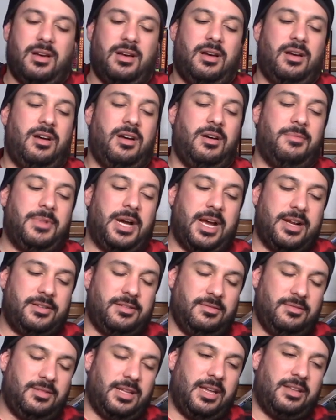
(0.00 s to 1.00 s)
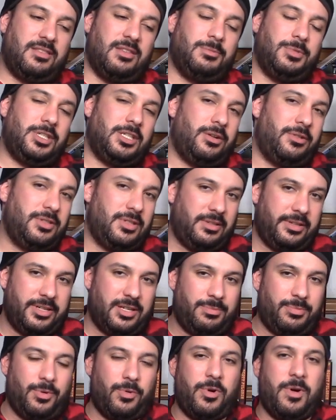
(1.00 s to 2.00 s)
I do like them showing the
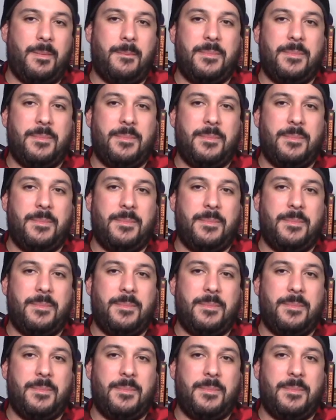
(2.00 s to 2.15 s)
leaderboard